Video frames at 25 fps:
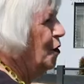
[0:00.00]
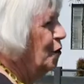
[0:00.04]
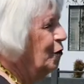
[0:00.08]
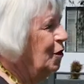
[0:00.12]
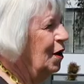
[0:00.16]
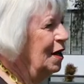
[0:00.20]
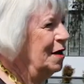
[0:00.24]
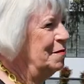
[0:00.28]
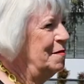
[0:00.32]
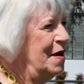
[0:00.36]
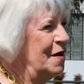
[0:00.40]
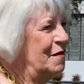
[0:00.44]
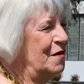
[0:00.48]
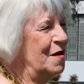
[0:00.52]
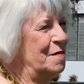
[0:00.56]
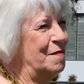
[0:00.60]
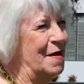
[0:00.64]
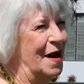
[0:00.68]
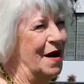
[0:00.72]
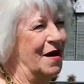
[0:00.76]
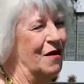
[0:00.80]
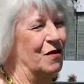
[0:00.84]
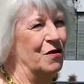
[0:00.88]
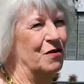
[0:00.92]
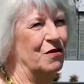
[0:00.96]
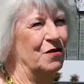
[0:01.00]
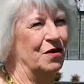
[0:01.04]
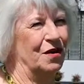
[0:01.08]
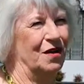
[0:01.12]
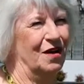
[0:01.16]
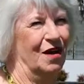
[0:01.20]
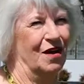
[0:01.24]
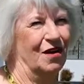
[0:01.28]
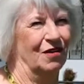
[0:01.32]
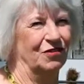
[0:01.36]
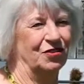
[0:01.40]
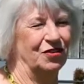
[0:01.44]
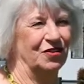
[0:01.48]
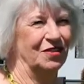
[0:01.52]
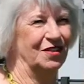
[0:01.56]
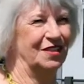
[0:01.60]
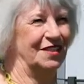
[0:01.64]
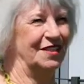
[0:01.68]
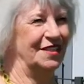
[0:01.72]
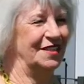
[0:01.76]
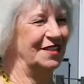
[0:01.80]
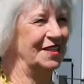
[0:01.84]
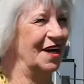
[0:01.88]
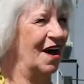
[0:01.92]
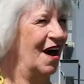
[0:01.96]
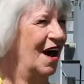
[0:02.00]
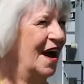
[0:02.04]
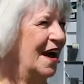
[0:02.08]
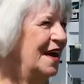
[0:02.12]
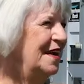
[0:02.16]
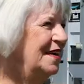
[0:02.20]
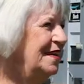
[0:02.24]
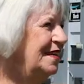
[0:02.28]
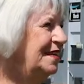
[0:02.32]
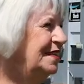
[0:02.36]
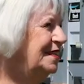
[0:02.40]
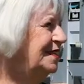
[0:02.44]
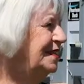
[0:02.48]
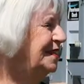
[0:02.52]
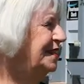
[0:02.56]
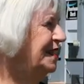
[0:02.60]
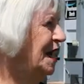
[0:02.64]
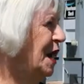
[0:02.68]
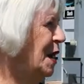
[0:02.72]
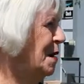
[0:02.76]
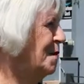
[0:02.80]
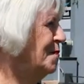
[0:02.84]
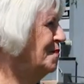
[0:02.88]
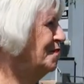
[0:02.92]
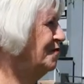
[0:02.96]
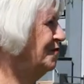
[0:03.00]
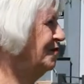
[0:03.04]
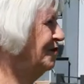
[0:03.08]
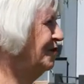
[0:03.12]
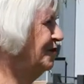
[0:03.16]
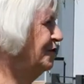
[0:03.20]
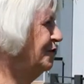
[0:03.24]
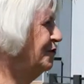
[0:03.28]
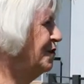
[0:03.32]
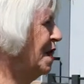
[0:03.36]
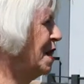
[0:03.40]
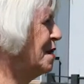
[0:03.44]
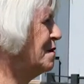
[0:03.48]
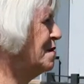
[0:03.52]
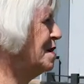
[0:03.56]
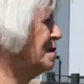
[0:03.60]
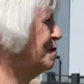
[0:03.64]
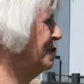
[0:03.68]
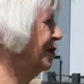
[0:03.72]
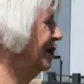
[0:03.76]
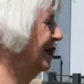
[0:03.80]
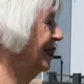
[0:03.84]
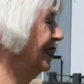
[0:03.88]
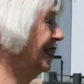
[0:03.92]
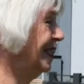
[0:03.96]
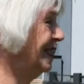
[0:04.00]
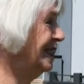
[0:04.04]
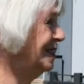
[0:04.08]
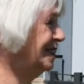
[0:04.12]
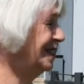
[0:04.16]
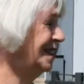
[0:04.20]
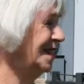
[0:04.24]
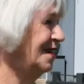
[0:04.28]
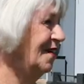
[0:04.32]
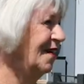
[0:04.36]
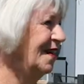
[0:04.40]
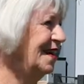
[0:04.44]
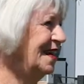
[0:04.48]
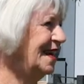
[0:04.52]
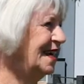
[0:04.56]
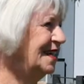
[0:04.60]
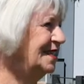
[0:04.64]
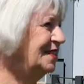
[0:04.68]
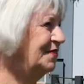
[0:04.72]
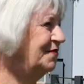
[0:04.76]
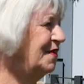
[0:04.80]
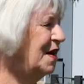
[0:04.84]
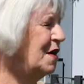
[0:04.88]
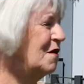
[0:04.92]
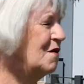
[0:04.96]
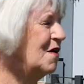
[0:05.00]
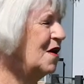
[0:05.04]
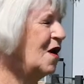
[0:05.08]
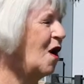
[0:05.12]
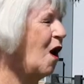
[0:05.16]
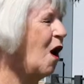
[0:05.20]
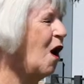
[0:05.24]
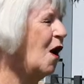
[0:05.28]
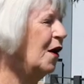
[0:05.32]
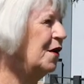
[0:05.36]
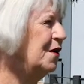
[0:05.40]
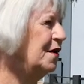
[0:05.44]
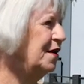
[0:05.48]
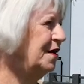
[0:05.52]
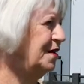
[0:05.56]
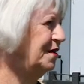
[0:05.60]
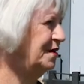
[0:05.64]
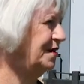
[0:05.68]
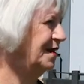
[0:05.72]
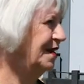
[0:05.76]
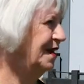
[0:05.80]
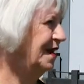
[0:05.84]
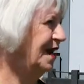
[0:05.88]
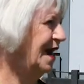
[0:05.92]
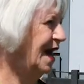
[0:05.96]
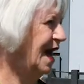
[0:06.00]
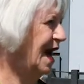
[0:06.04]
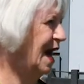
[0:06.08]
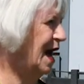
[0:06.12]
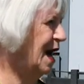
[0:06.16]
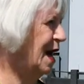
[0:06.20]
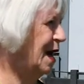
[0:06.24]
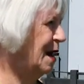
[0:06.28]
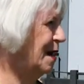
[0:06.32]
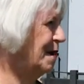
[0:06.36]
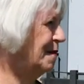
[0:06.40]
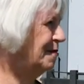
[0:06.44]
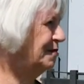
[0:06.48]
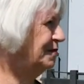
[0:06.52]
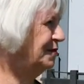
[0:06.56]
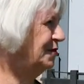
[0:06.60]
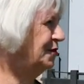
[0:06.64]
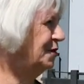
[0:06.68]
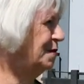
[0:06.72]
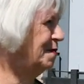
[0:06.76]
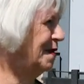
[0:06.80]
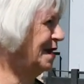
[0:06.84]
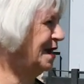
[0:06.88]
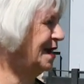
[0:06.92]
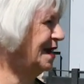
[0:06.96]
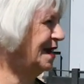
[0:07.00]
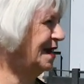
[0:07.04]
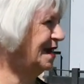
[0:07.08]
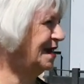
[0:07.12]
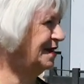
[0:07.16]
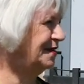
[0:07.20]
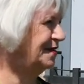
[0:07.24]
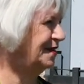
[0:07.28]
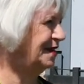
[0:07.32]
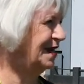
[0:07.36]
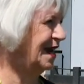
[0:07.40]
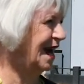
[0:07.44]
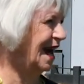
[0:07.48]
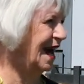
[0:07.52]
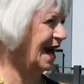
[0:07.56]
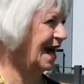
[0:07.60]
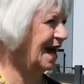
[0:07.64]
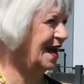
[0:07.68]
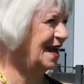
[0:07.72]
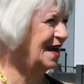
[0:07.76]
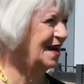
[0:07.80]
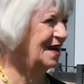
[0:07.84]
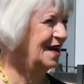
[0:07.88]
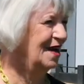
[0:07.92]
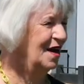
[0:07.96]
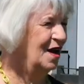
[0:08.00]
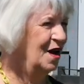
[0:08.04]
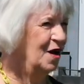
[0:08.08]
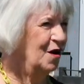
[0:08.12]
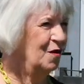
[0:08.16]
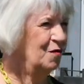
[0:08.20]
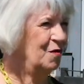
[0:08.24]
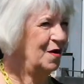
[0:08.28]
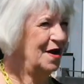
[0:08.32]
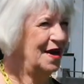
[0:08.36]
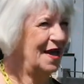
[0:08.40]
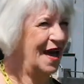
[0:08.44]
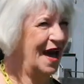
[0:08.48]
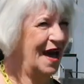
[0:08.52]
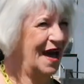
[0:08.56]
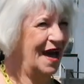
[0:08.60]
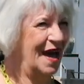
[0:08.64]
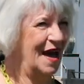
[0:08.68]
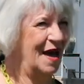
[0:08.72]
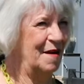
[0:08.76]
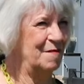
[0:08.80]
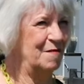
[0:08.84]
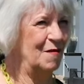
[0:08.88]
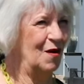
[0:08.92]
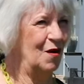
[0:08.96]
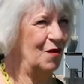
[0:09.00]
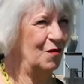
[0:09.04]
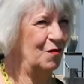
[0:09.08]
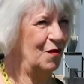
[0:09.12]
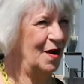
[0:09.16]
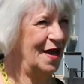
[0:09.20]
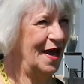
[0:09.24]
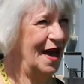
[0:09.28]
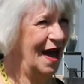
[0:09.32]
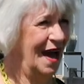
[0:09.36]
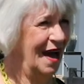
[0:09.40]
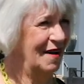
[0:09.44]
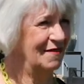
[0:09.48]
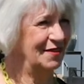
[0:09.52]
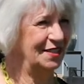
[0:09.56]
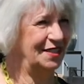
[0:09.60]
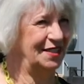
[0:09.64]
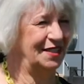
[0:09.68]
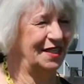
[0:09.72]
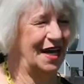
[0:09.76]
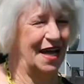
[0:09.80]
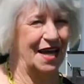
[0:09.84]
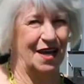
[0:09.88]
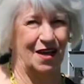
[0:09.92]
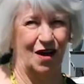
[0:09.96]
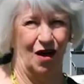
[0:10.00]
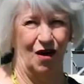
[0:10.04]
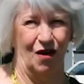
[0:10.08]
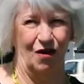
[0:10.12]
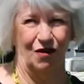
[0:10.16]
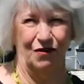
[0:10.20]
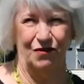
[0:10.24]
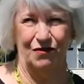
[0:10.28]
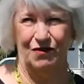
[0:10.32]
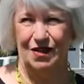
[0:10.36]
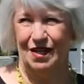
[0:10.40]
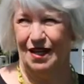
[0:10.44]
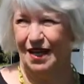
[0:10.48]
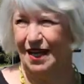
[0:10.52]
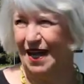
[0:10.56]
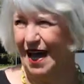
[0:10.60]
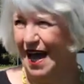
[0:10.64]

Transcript: Well, the Maryborough Horticultural Society is very pleased and I guess very honoured to be here today. We are a stakeholder in the